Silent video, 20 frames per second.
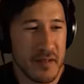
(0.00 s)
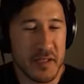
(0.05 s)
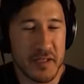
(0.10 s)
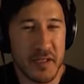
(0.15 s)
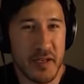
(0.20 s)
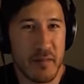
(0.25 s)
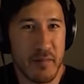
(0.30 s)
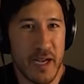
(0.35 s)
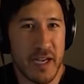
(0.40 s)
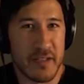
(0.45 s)

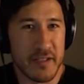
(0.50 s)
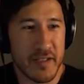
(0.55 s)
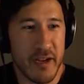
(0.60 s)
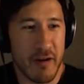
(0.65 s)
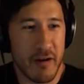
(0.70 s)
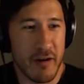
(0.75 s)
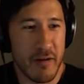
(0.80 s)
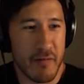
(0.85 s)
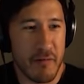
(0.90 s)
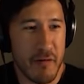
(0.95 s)
Lixian, make it
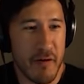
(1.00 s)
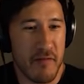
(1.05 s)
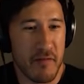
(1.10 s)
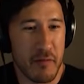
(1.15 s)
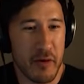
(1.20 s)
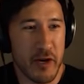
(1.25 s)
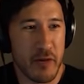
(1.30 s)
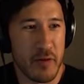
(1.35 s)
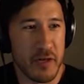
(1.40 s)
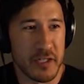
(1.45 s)
scarier for
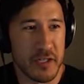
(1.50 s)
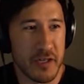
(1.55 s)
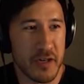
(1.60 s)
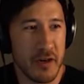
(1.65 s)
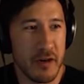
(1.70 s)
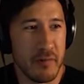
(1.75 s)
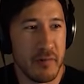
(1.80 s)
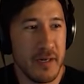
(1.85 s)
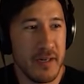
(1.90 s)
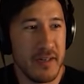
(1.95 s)
everybody watching
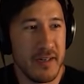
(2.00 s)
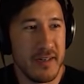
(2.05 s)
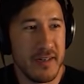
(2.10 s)
at home.